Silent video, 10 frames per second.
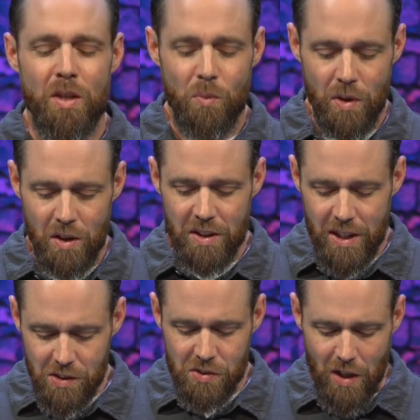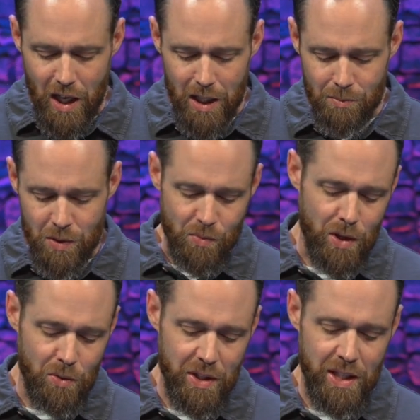Well, King Solomon
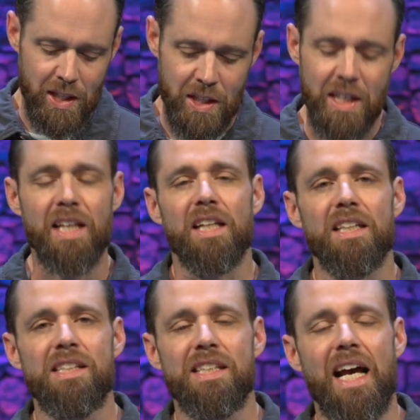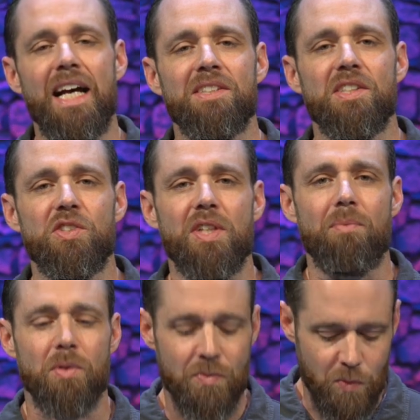wrote in Ecclesiastes
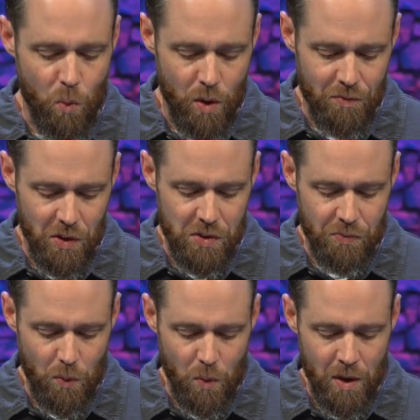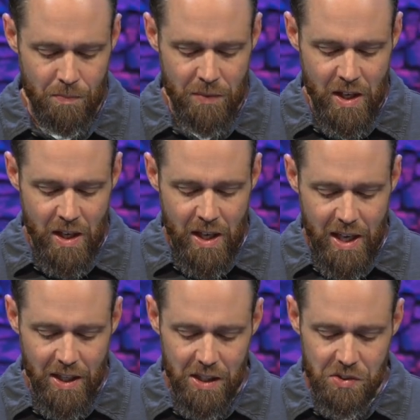chapter 4, verse 4,
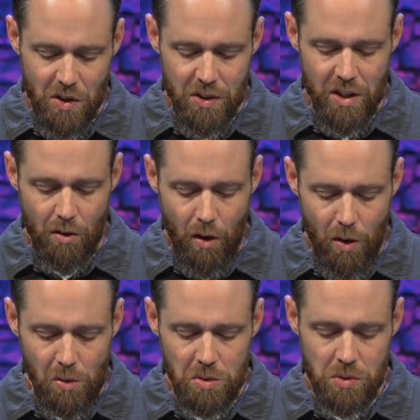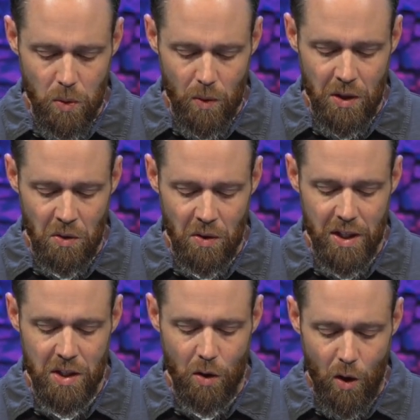and I saw that all toil
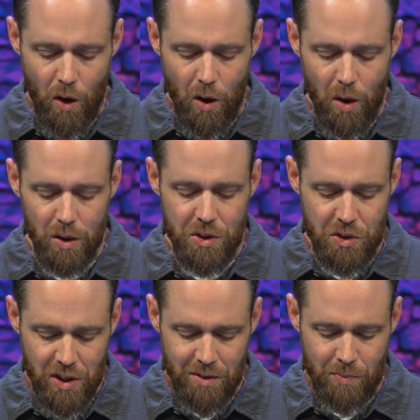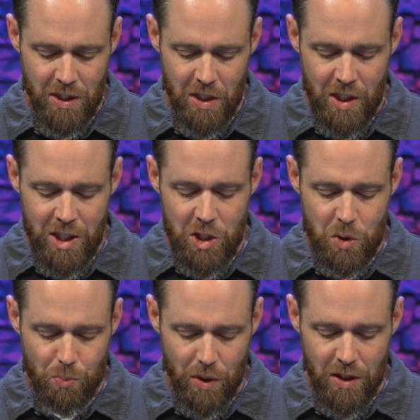and all achievement
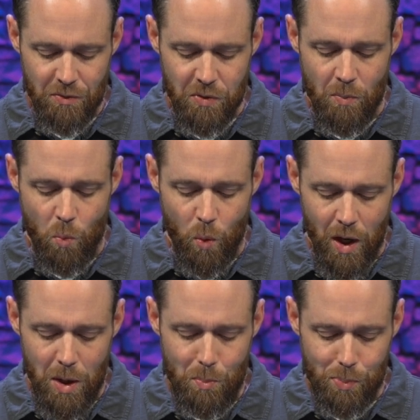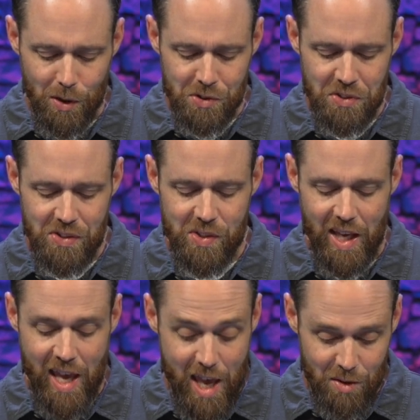spring from one person's
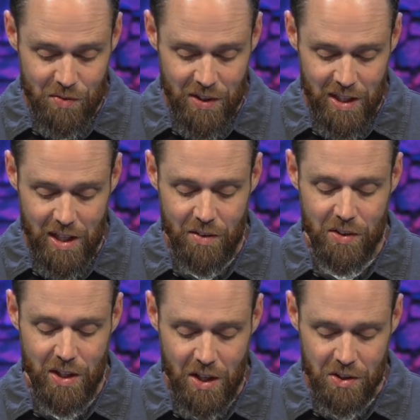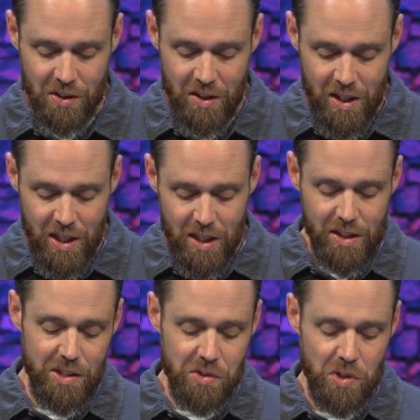envy of another.
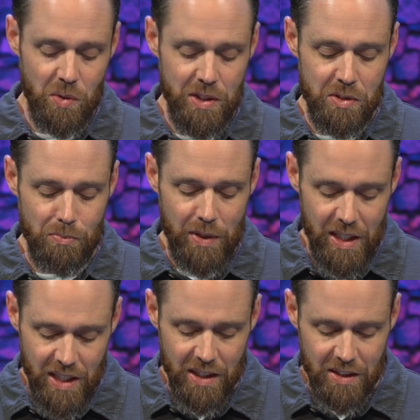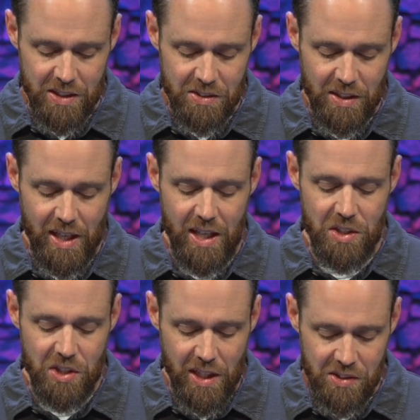This too is meaningless
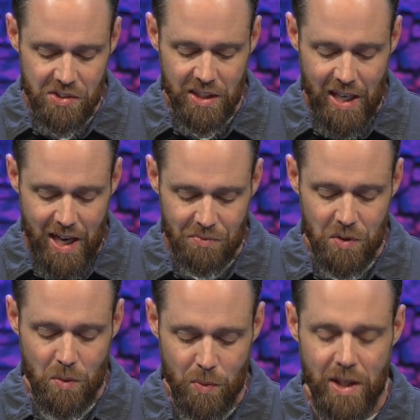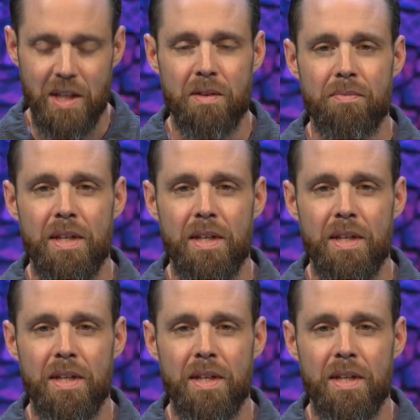and chasing after the wind.